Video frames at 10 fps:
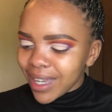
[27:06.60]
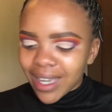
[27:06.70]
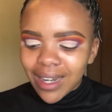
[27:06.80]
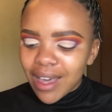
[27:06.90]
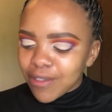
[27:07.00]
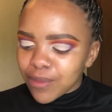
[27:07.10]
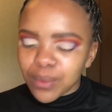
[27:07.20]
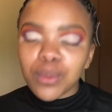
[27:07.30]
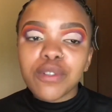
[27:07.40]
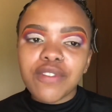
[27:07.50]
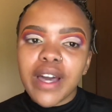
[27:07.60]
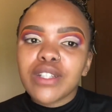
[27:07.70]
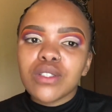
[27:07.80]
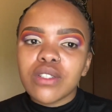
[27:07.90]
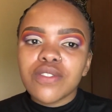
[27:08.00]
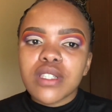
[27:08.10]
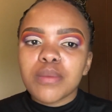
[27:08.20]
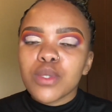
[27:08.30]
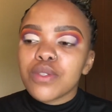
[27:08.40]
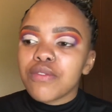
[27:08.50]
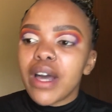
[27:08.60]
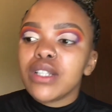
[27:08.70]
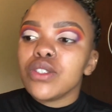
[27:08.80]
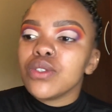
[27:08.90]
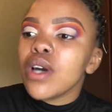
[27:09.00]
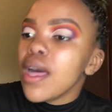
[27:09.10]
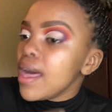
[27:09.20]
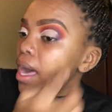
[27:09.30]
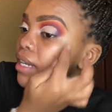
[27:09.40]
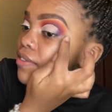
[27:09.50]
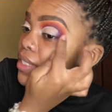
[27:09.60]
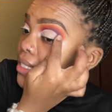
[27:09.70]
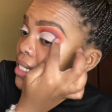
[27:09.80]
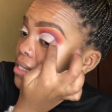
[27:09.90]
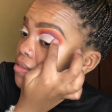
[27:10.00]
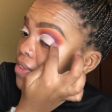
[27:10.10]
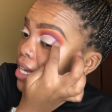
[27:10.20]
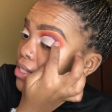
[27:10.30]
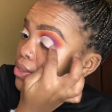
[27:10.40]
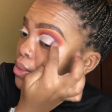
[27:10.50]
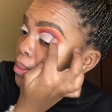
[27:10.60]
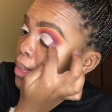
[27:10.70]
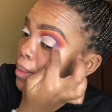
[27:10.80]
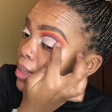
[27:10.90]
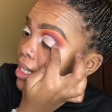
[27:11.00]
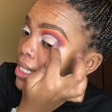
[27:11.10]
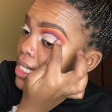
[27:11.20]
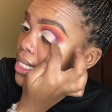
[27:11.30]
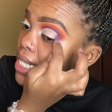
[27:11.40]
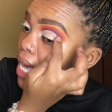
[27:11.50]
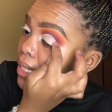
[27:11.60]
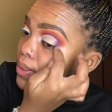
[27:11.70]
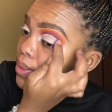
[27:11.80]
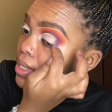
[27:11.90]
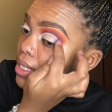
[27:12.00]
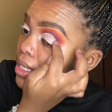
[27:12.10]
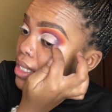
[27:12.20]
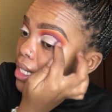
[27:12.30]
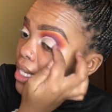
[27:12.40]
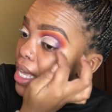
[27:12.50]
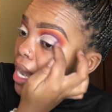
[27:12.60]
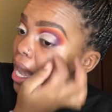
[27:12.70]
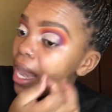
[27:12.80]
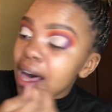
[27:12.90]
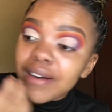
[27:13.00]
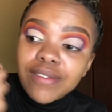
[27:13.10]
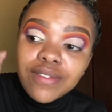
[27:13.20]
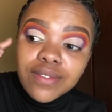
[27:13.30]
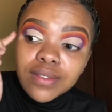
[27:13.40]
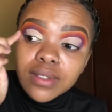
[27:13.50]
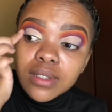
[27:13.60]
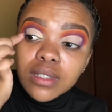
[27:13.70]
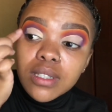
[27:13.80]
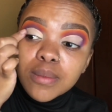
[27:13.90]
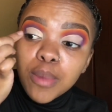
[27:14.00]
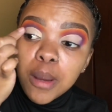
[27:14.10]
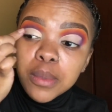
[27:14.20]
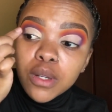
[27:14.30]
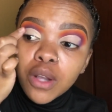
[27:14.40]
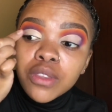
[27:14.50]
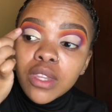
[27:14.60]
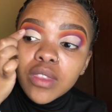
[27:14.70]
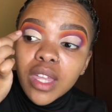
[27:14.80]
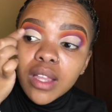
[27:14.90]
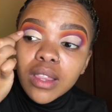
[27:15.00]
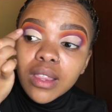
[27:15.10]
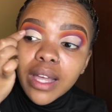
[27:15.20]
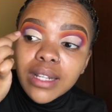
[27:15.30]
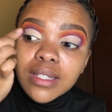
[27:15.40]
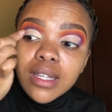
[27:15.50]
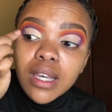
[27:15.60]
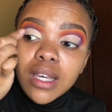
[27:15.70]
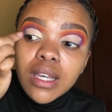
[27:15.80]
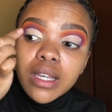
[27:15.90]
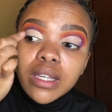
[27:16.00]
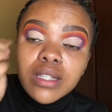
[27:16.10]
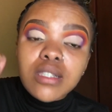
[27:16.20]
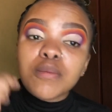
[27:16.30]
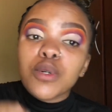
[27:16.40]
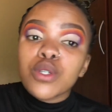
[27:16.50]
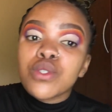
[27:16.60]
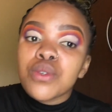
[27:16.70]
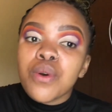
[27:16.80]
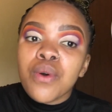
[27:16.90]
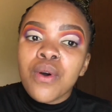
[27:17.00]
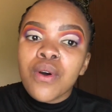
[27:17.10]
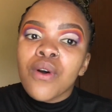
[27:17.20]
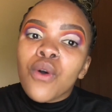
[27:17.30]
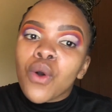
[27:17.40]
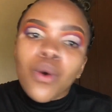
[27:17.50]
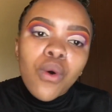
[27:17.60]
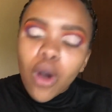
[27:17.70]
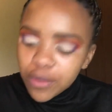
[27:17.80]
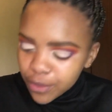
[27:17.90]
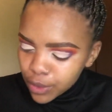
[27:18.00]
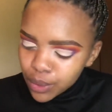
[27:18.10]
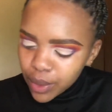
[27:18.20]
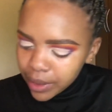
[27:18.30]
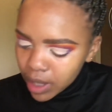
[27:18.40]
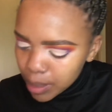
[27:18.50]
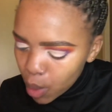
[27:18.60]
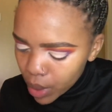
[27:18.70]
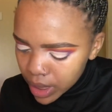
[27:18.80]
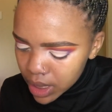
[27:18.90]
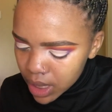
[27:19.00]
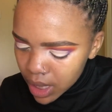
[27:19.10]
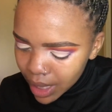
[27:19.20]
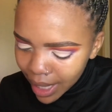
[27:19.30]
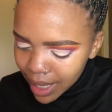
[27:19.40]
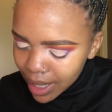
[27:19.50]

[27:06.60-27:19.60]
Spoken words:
love will find you if it's supposed to find you. And if it doesn't find you, maybe that's a sign, Guti. Love is probably not the thing that is supposed to go on for you at that point. Like,